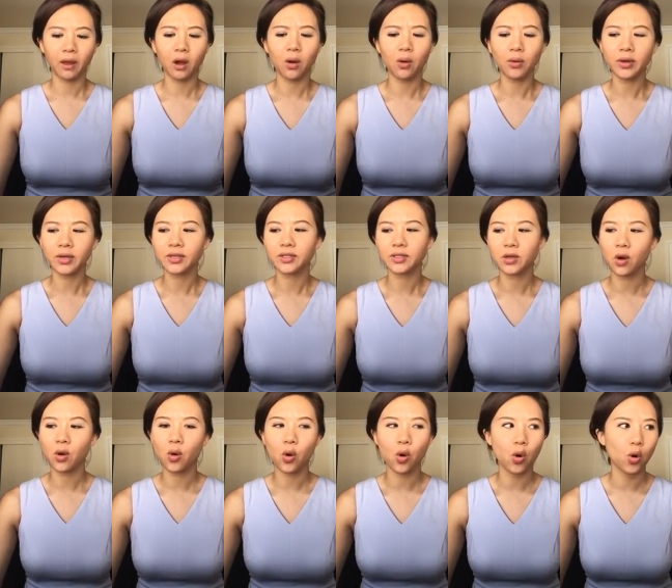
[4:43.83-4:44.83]
always
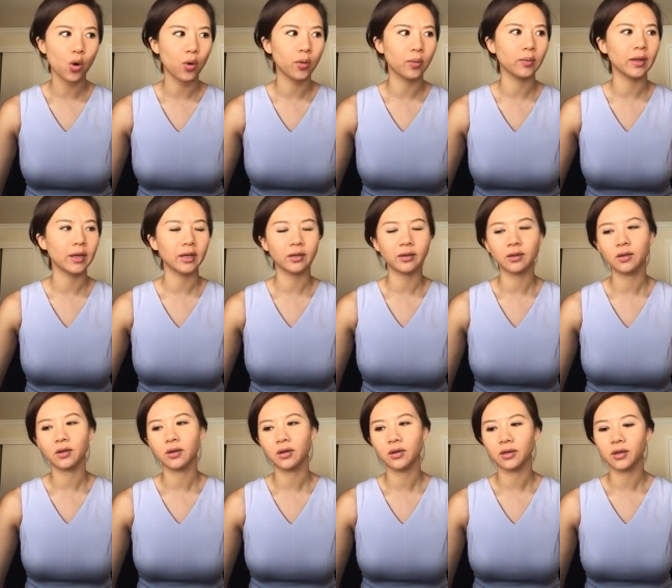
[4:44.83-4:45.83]
go home like
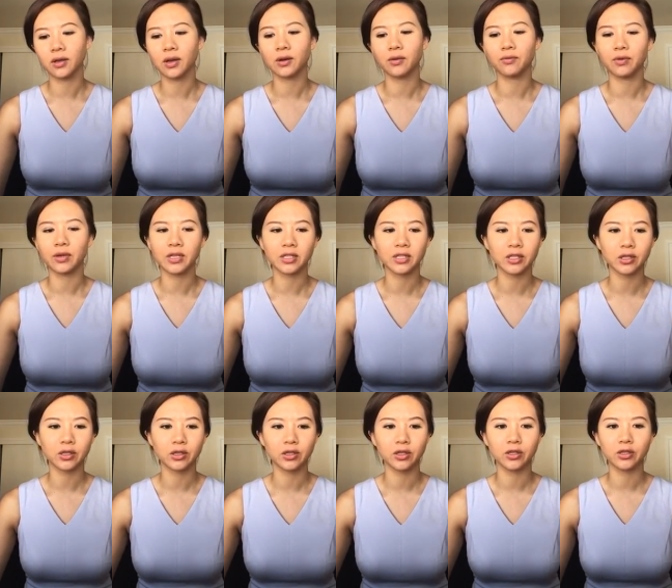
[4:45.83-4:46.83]
look and
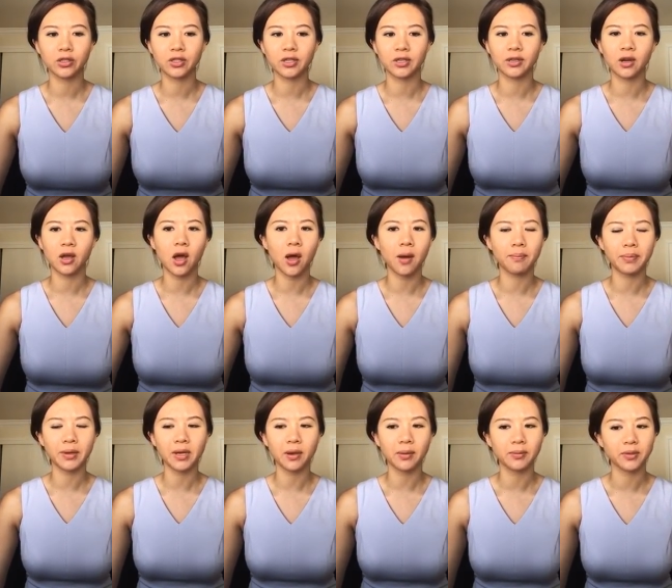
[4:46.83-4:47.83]
research and uh,
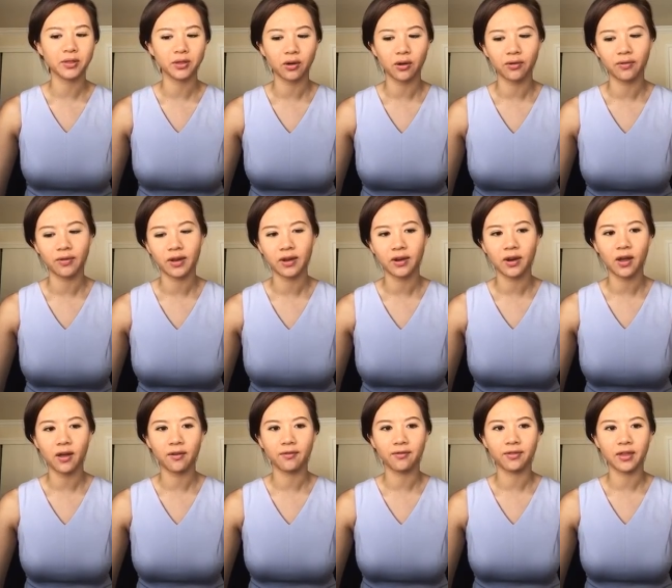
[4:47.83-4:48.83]
be observant
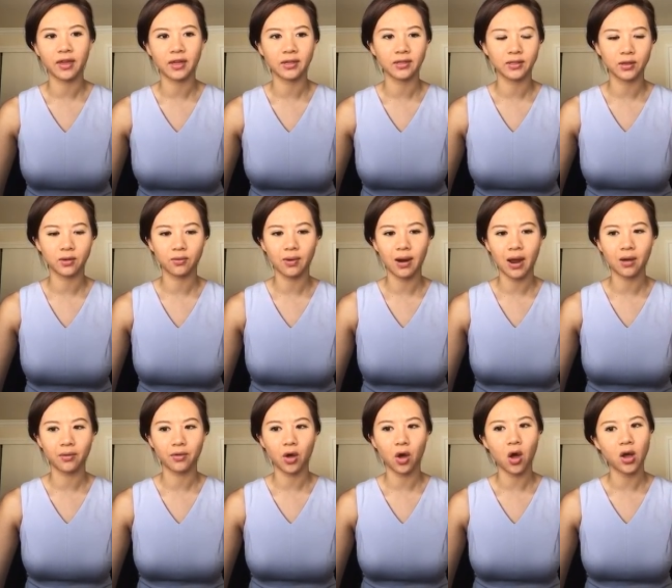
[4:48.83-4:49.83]
of things
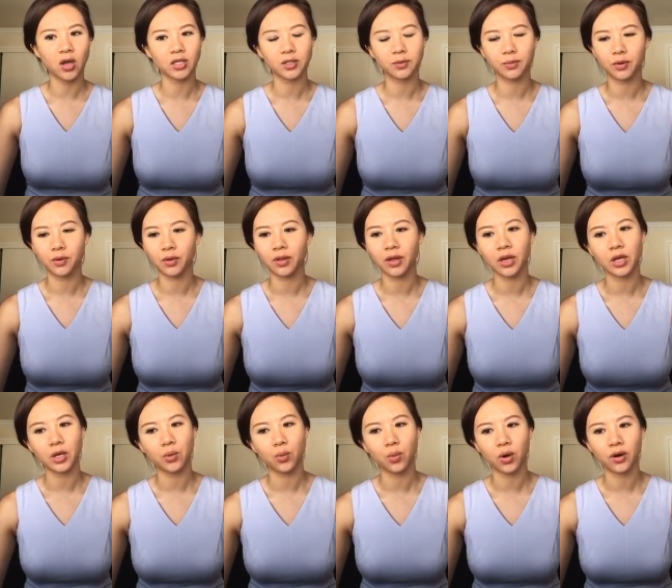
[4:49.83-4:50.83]
around the hospital that
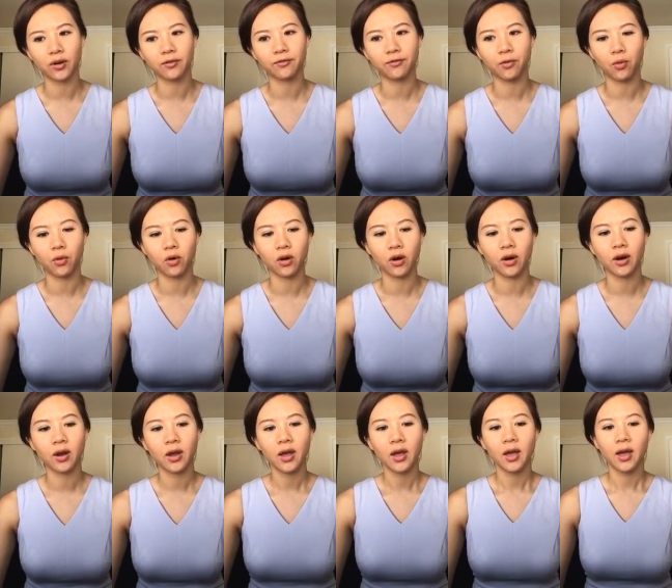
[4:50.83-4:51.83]
you work for
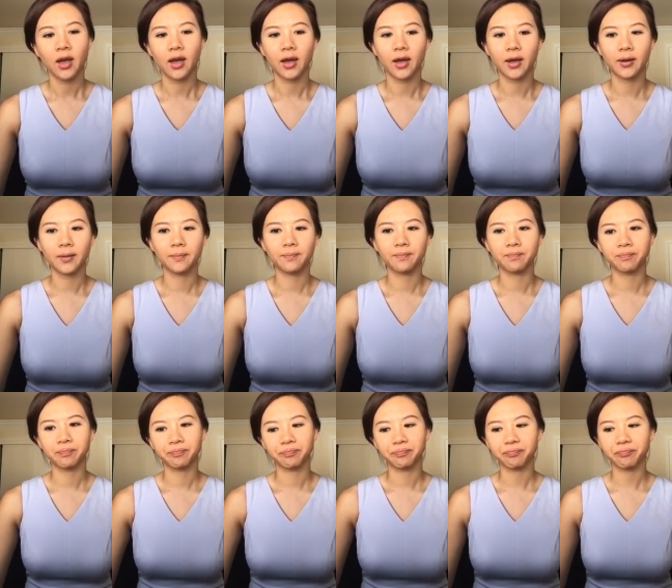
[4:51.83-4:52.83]
um,